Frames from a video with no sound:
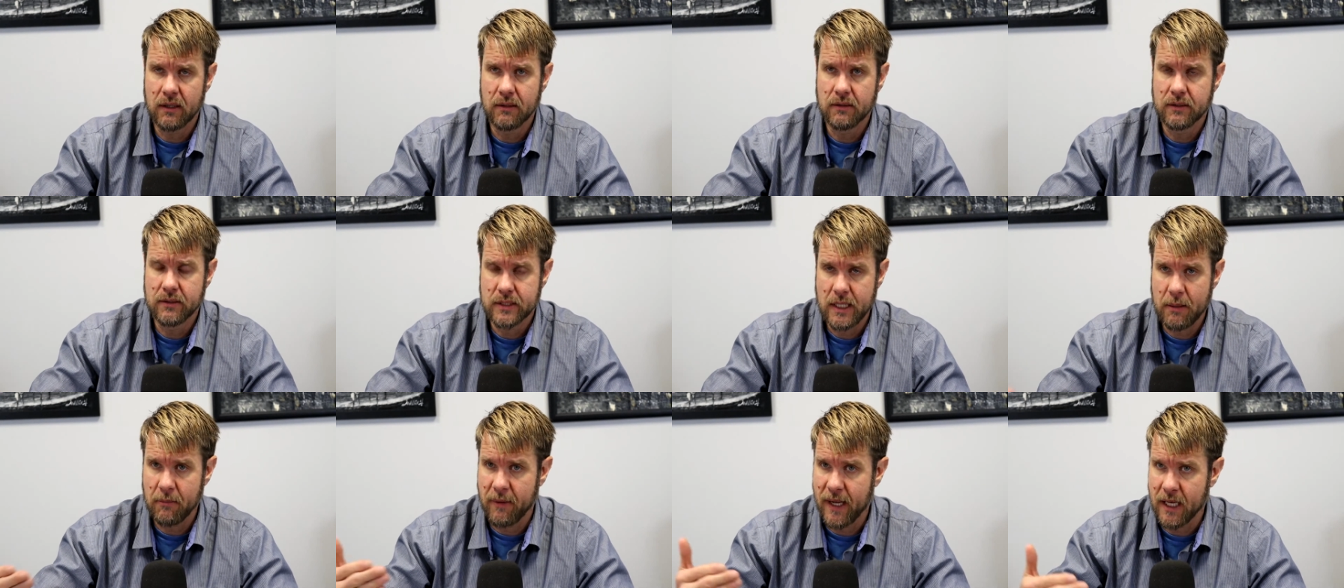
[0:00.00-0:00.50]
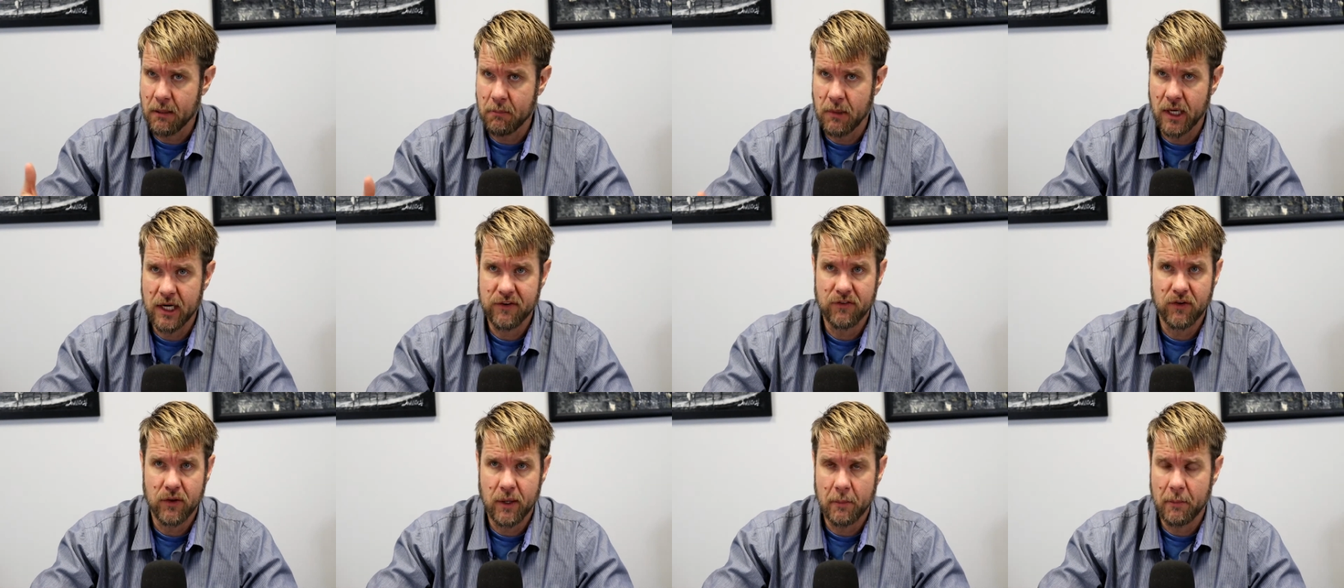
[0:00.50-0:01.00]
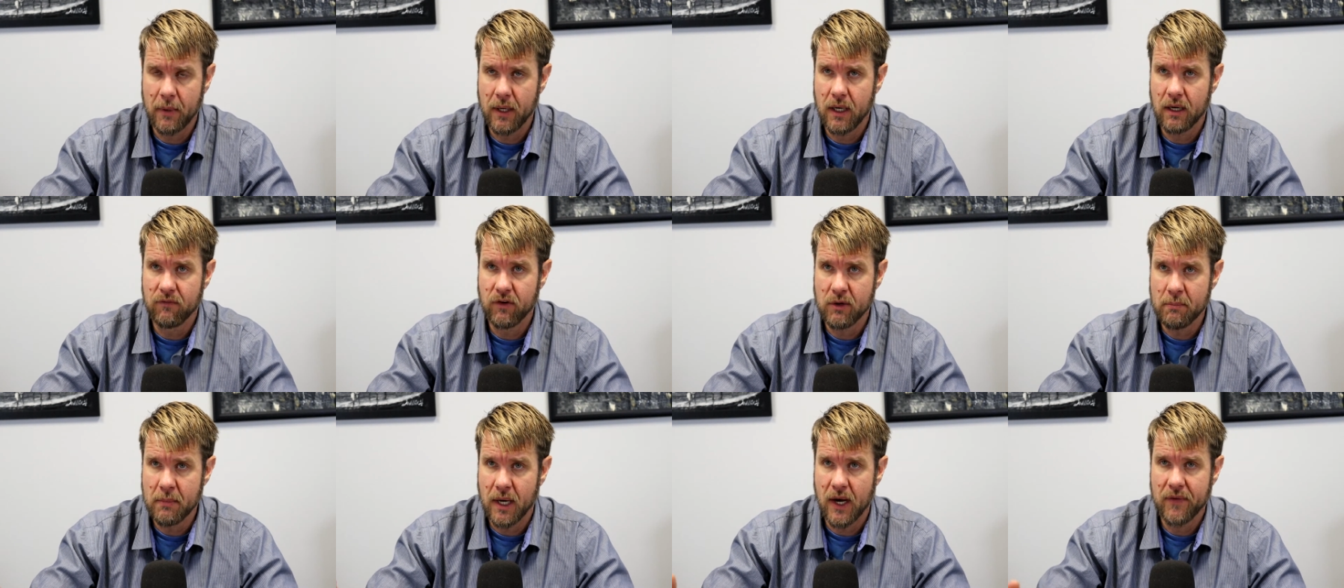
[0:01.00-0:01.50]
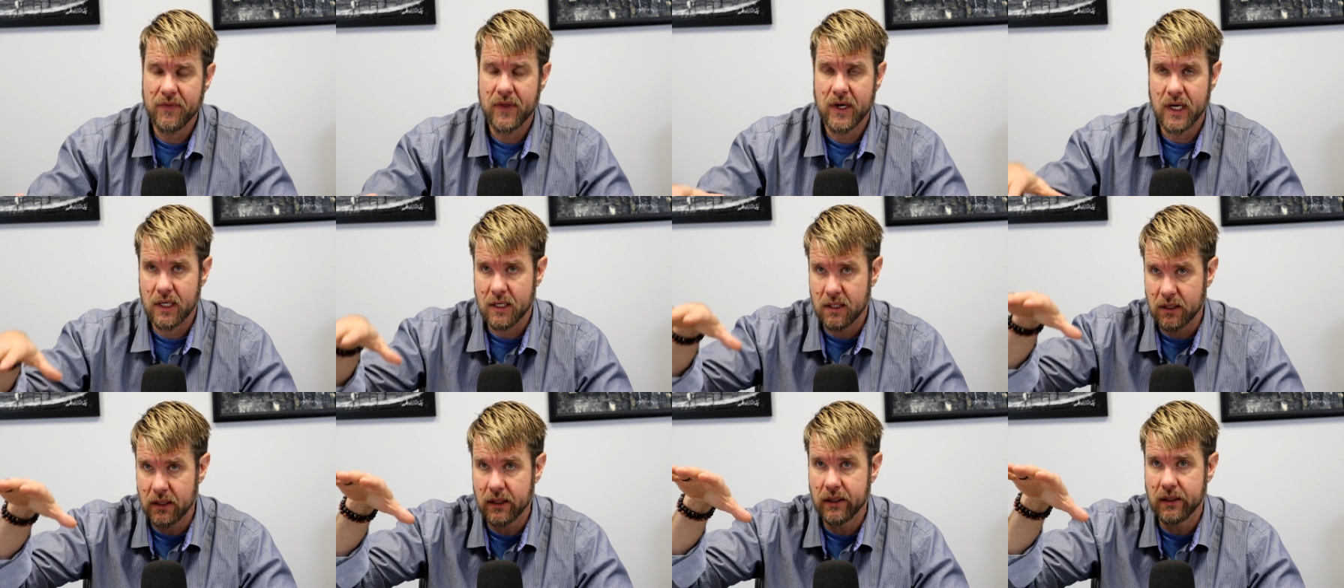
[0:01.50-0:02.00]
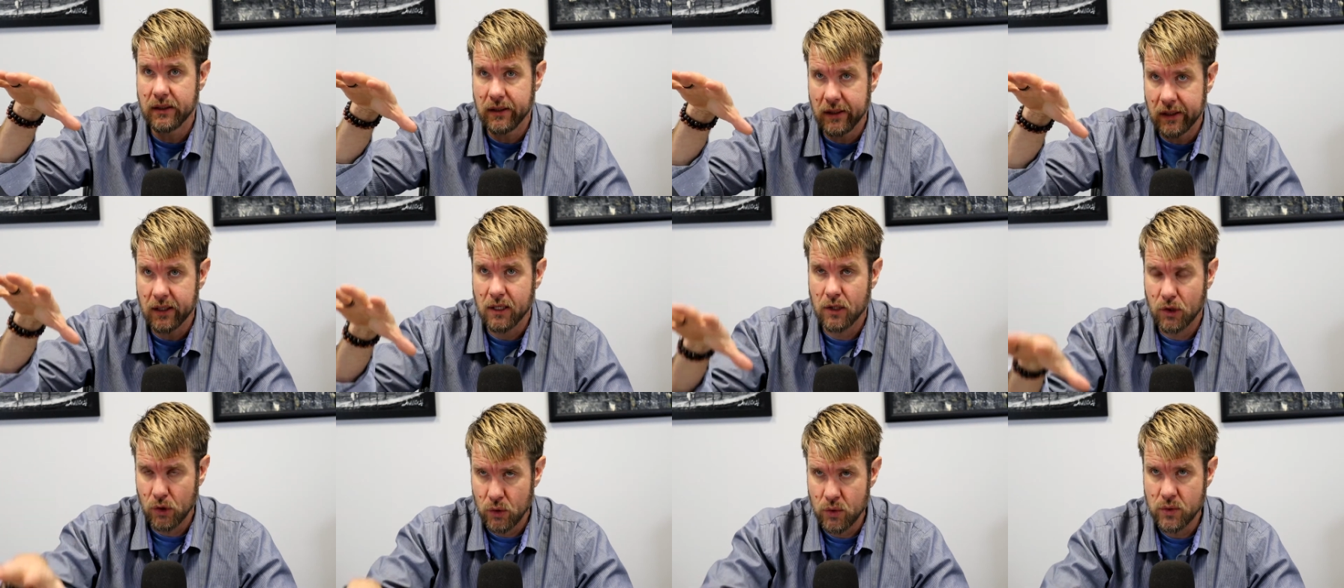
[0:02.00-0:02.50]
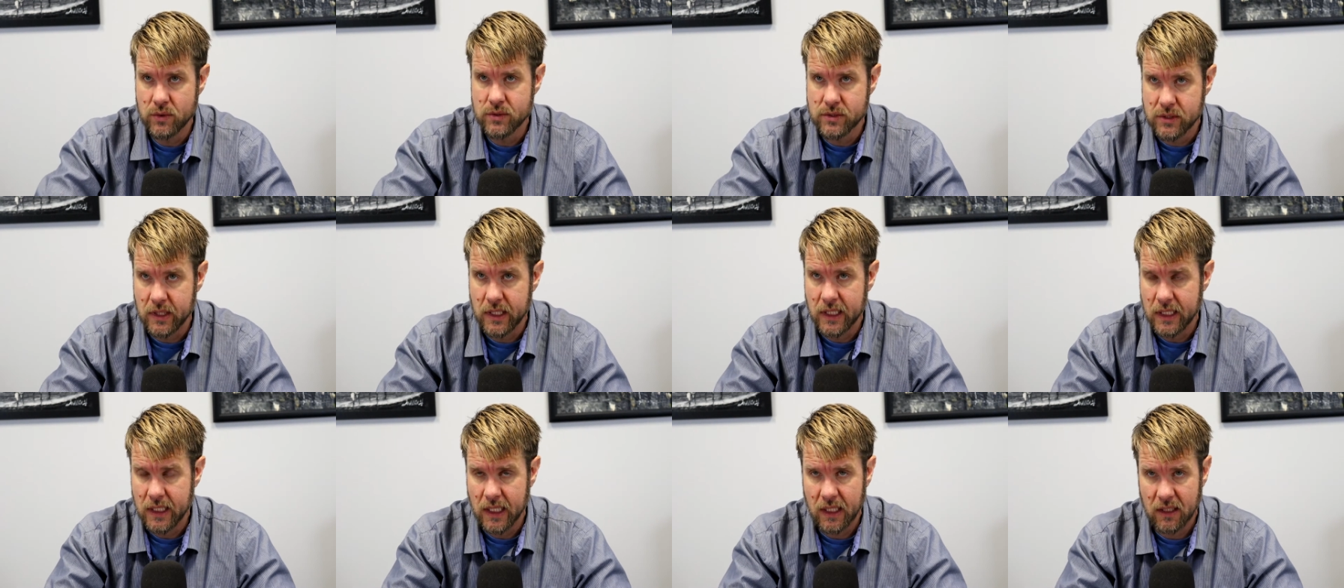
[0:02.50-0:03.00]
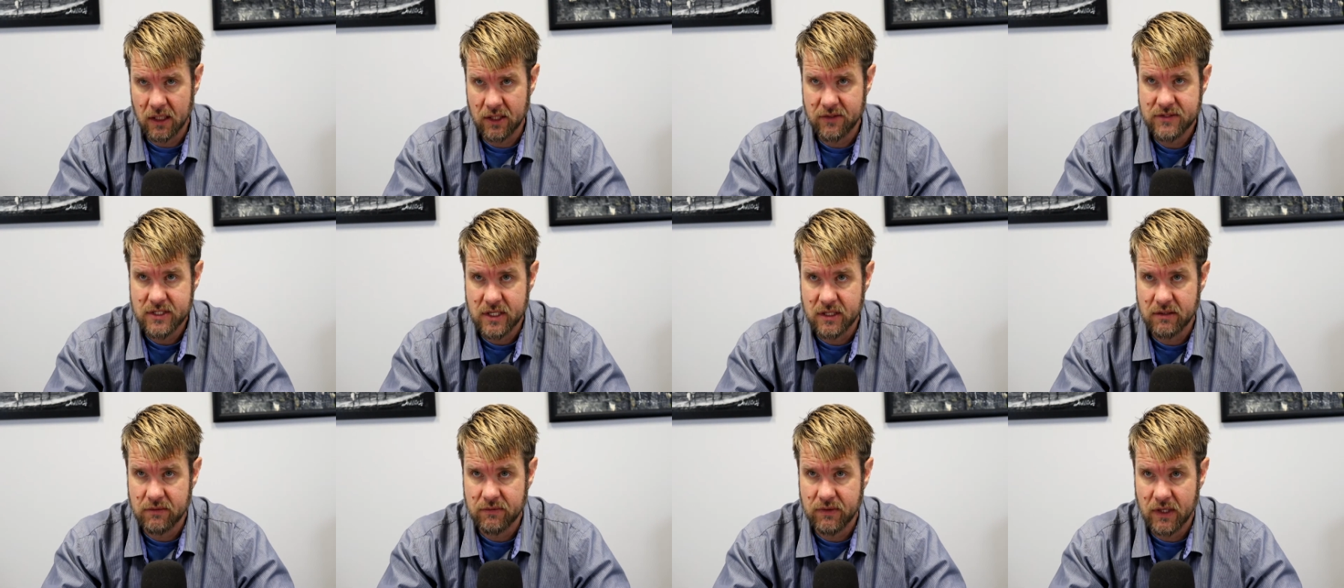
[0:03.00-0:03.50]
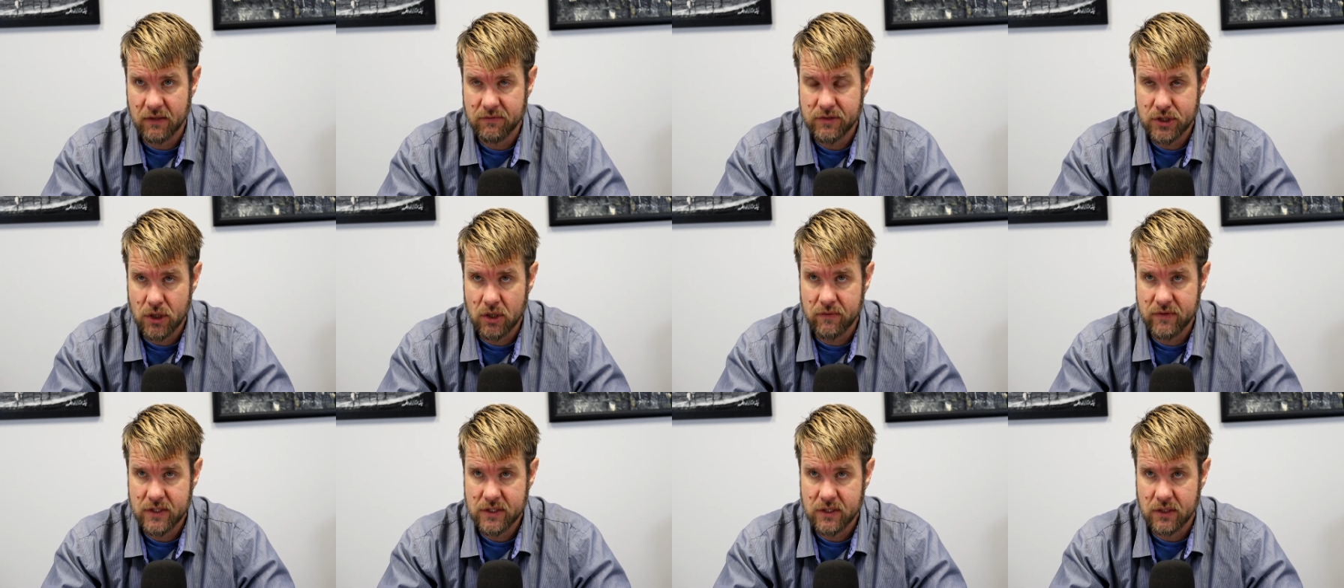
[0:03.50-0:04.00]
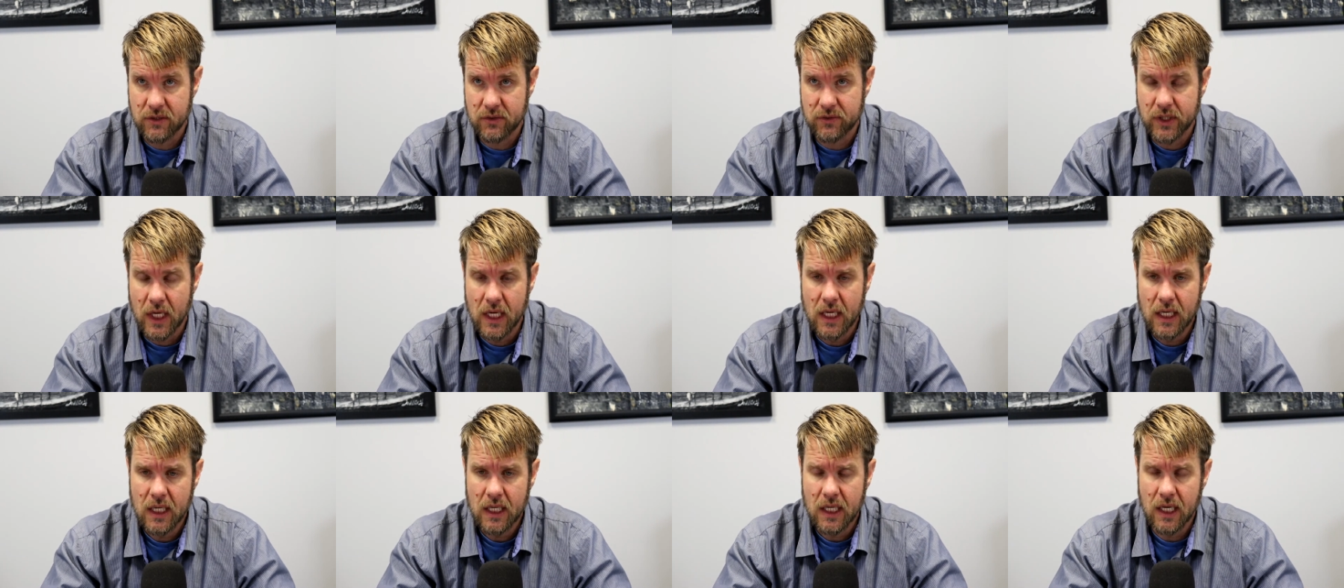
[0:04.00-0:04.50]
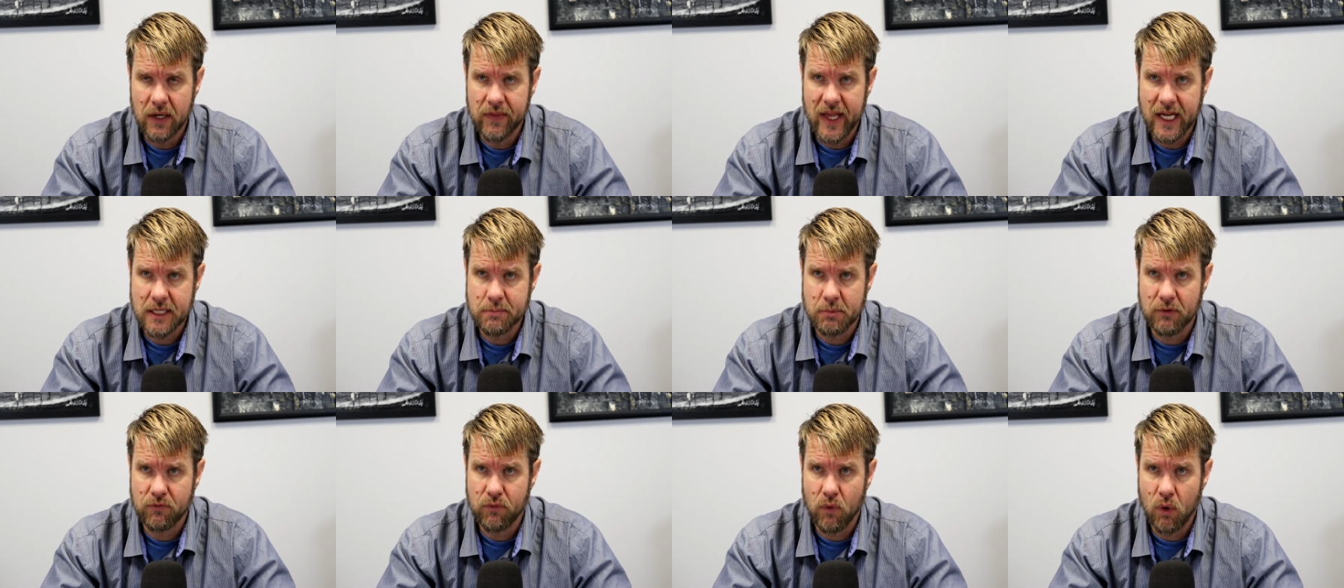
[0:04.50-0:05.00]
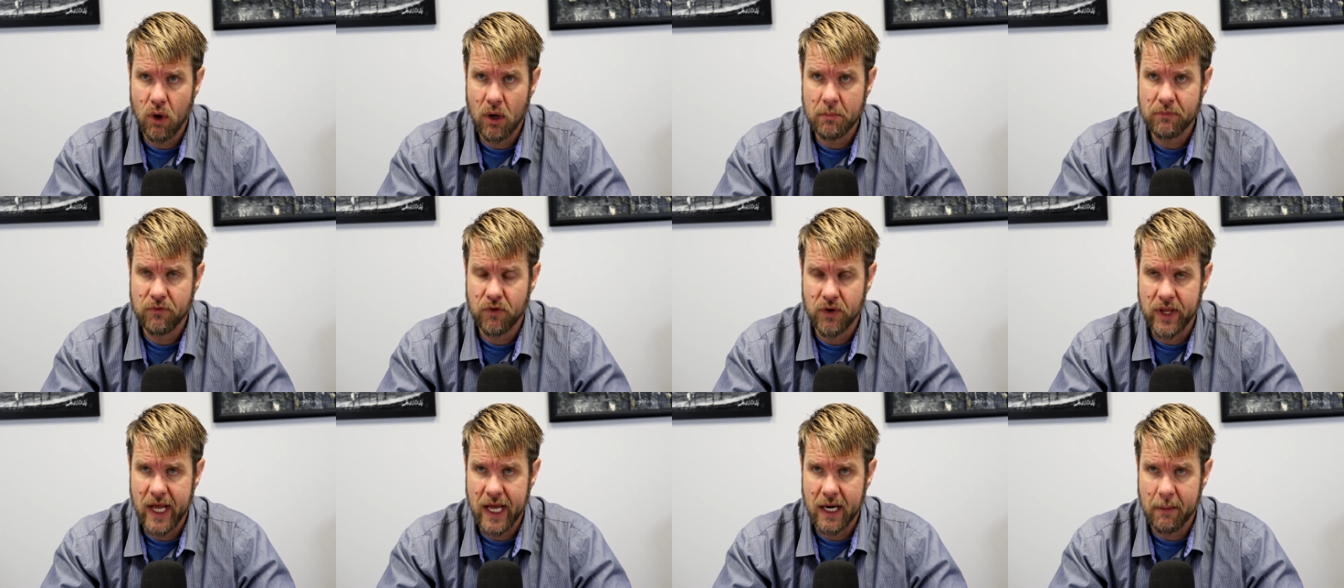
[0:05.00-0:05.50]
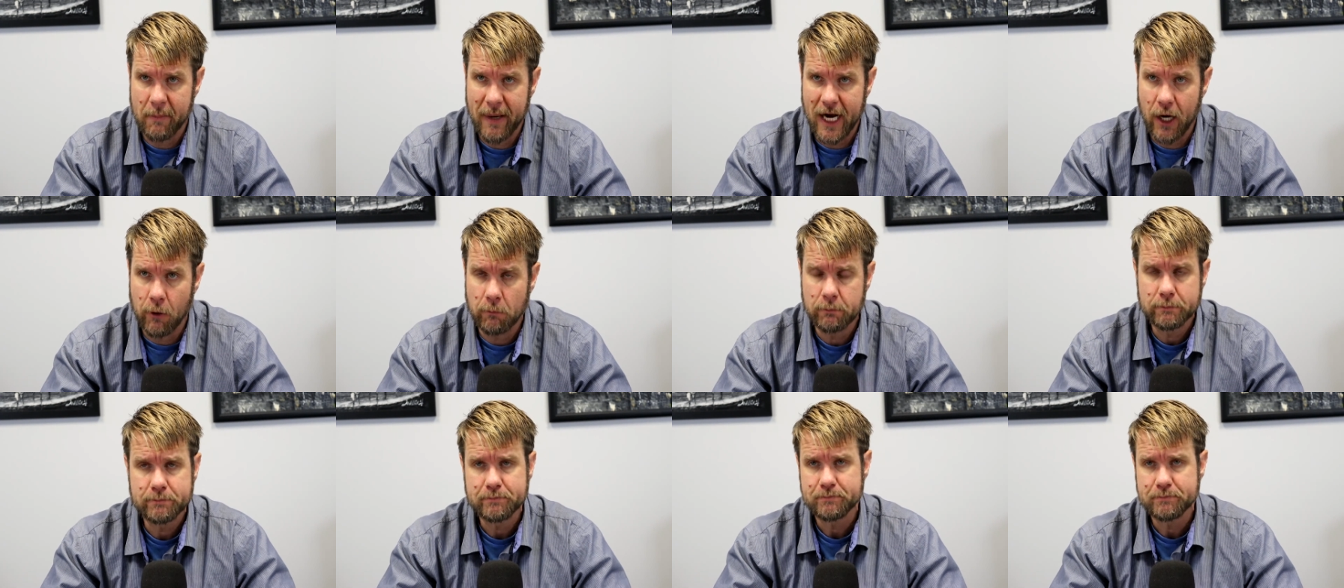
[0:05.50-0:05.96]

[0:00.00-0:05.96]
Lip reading: the same amount of money from them every month, and it includes the list of services that's performed for that amount.